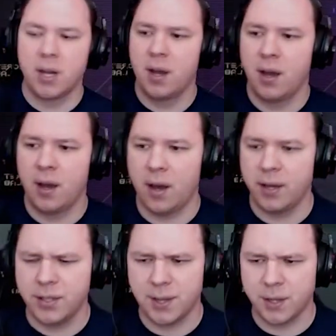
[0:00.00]
At
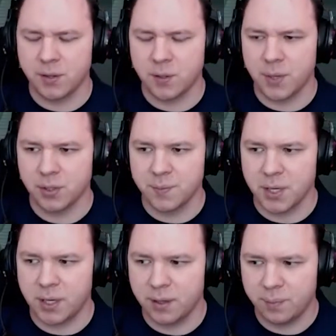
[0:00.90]
least I think there's some pendulums in
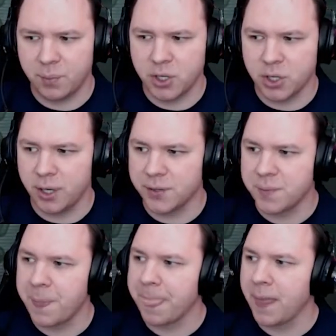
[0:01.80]
here. Pretty sure it is.
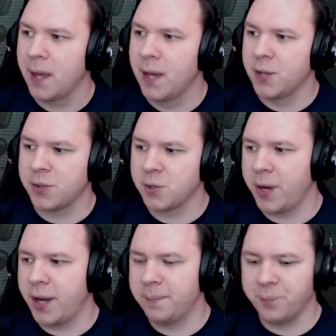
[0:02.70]
Let's go
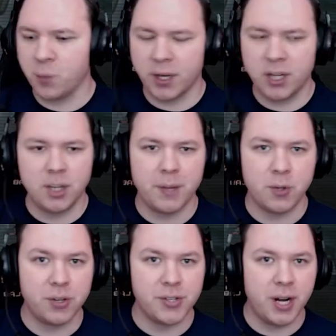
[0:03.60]
ahead. We're going to jump into
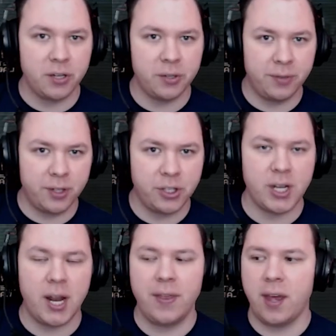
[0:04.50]
our scenario first,
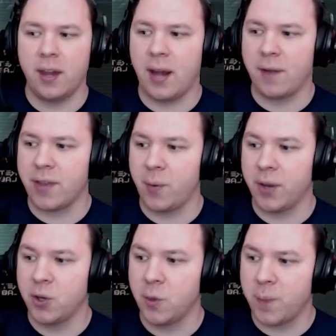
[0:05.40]
and then after that we can
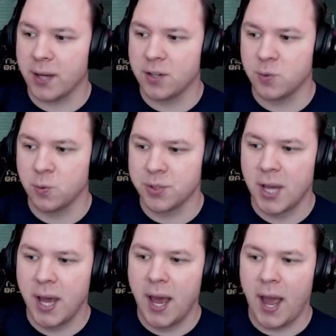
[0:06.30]
do practice duels,
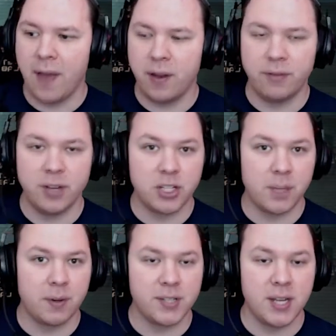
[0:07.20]
and then finish up
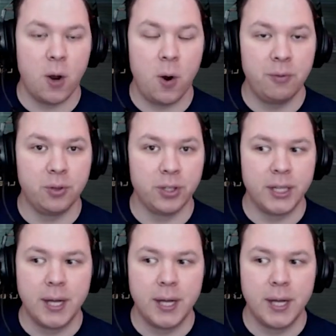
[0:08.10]
and see, hopefully,